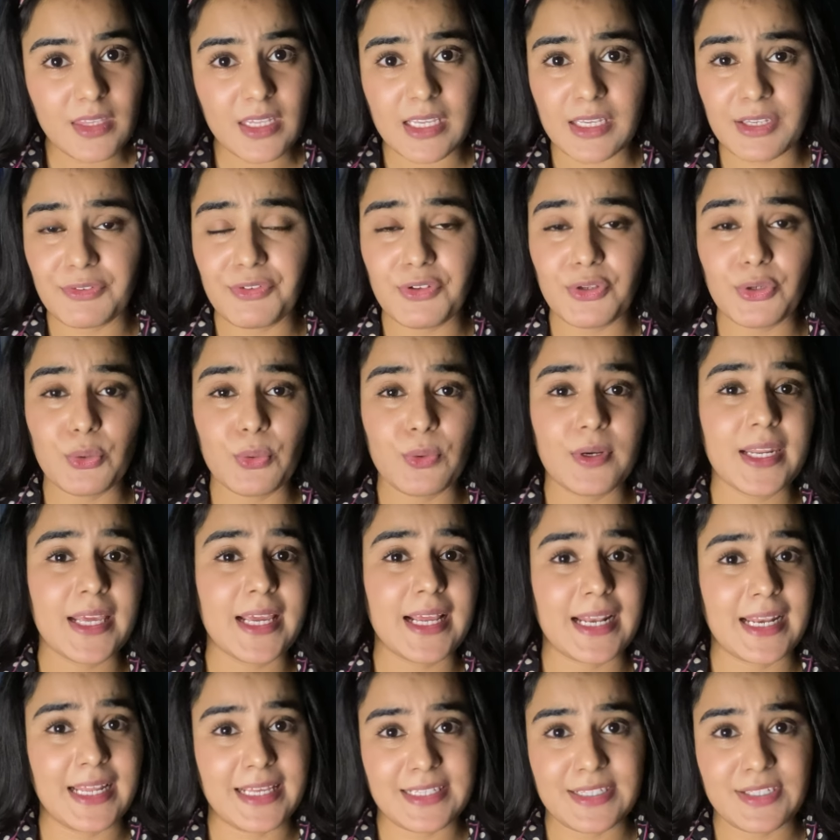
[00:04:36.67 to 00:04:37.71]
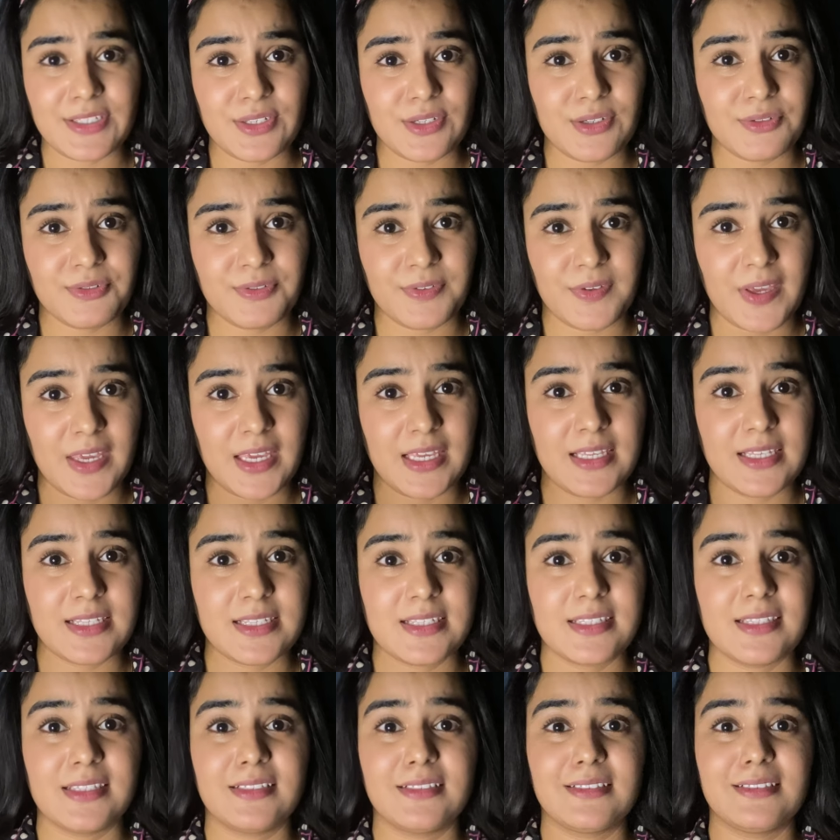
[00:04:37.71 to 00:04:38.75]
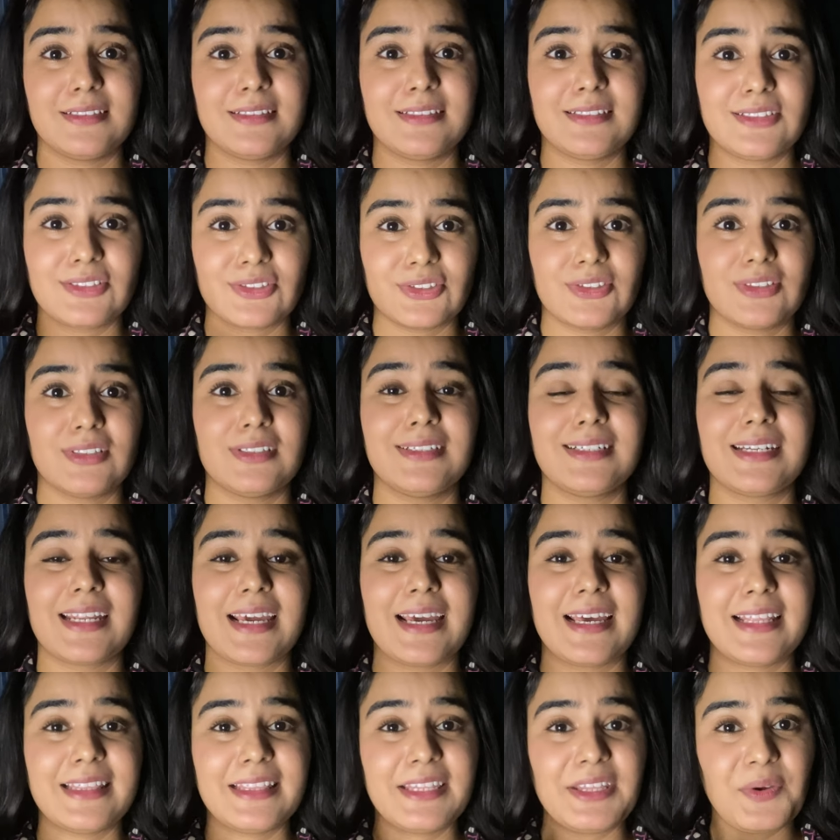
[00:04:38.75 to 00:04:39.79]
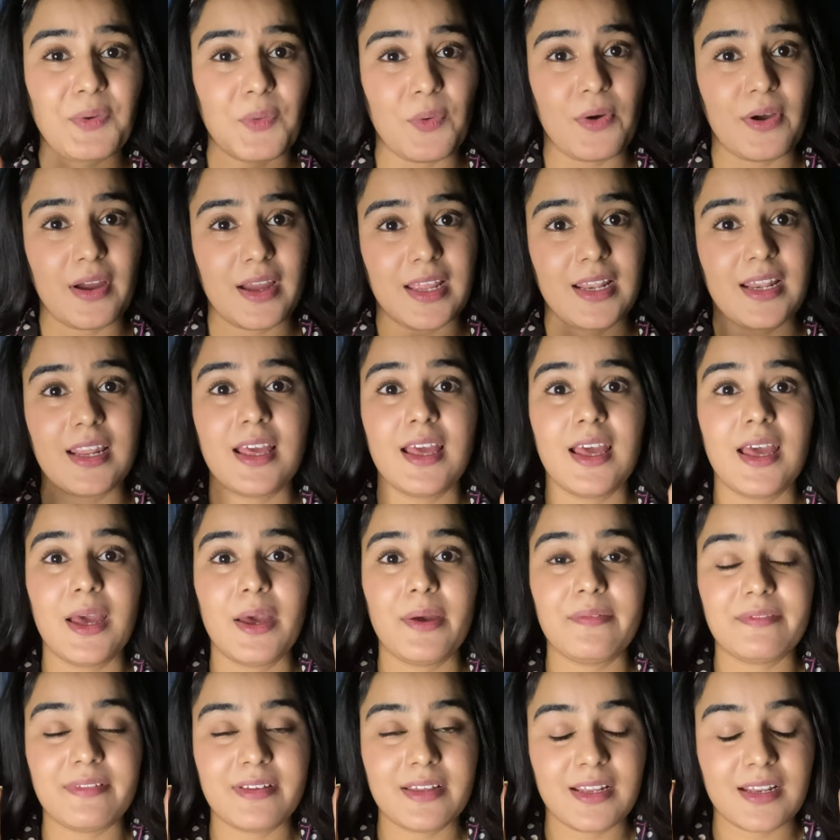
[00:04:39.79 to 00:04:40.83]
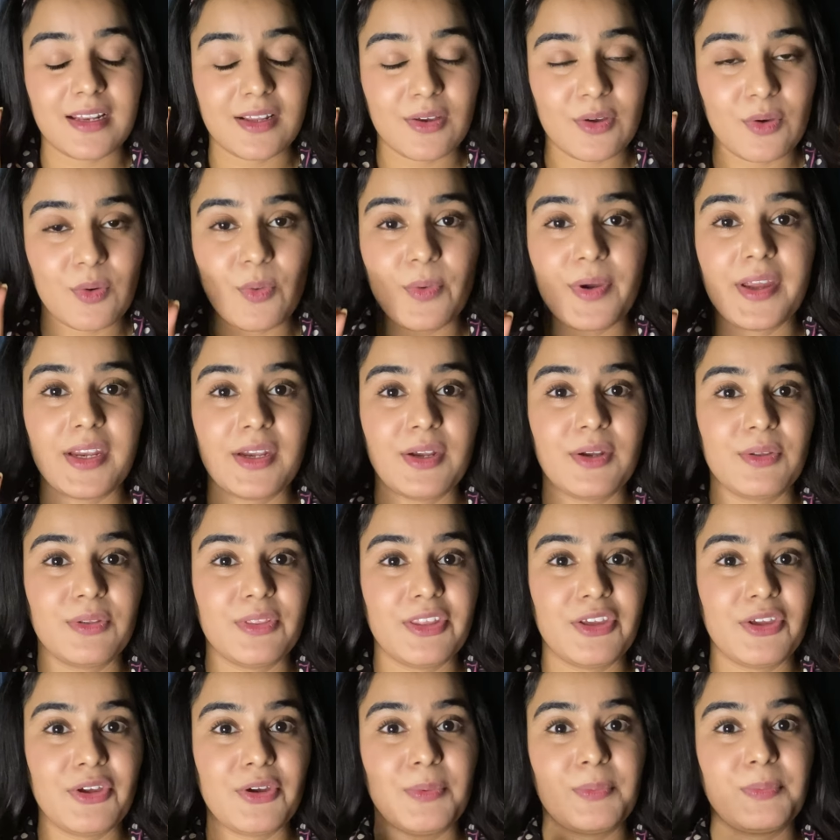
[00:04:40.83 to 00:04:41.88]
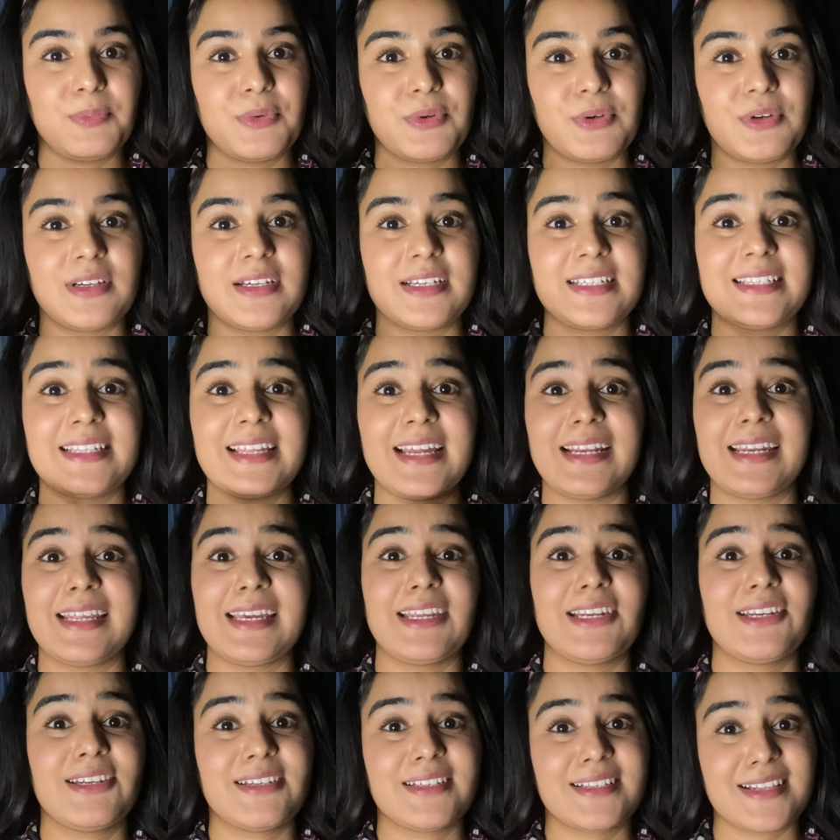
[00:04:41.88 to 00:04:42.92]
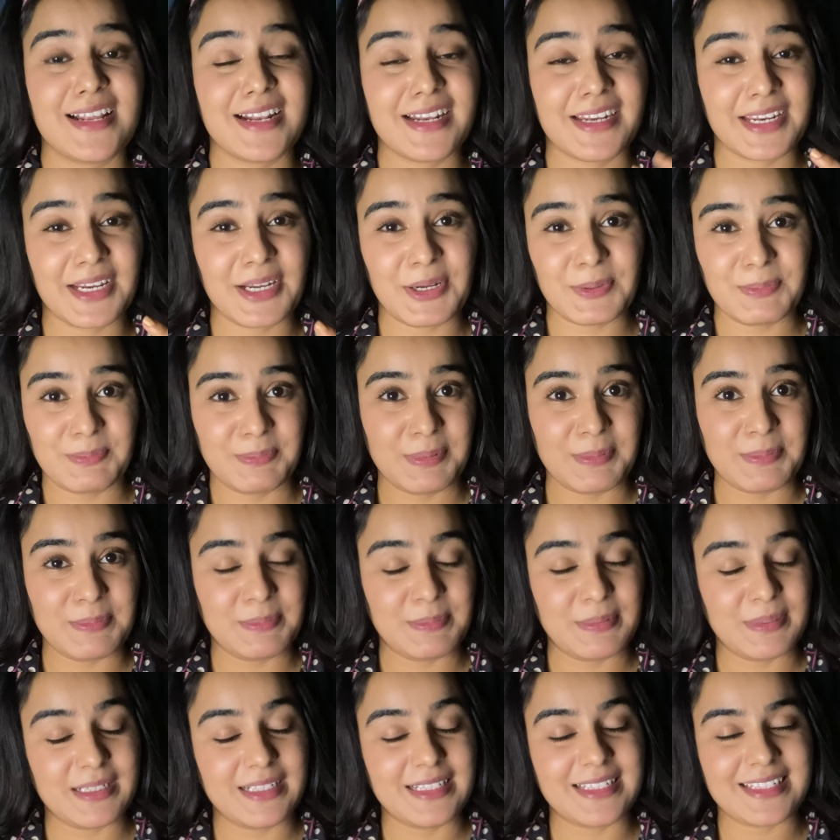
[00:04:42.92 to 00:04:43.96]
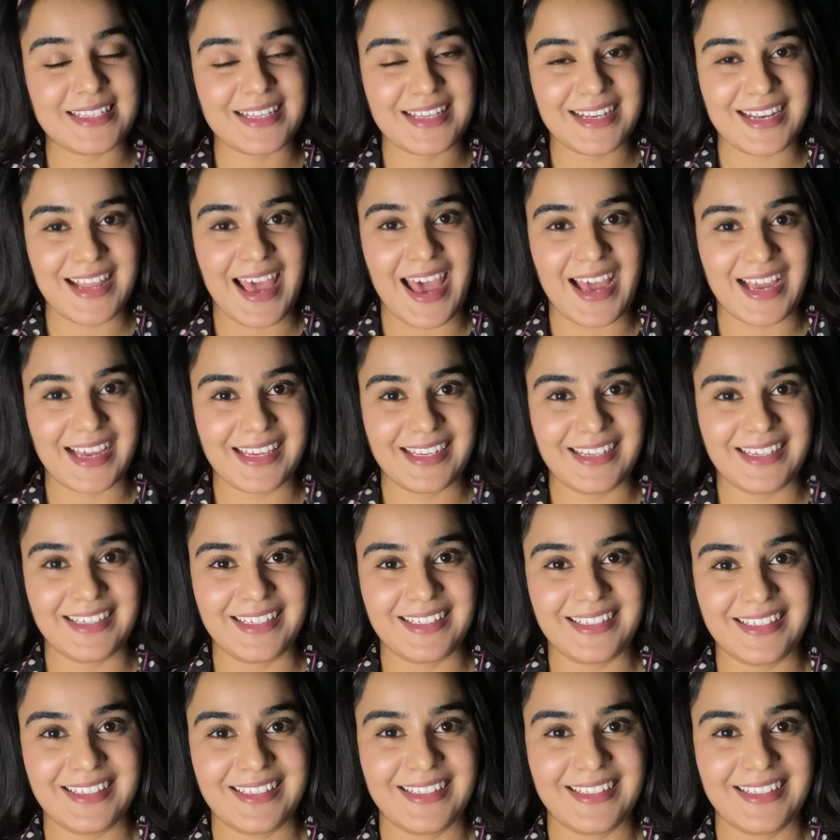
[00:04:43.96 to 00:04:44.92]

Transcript: if you don't cleanse your face, the dirt and the oil will go into the, your pores, that can result into pimples and acne.